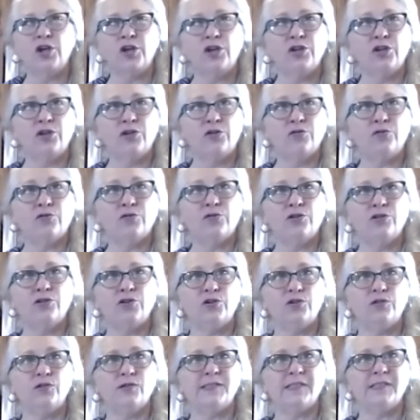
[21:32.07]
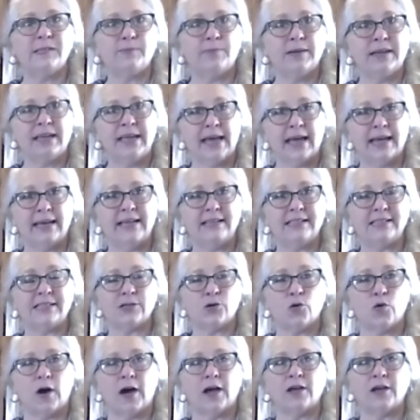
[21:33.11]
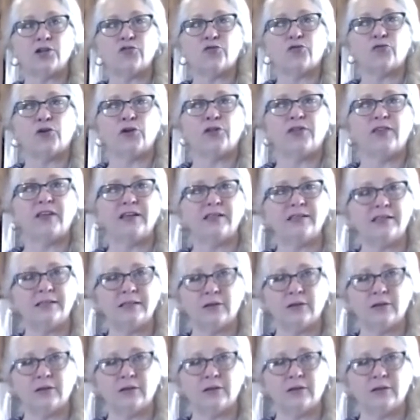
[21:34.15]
you could use spaghetti squash for this.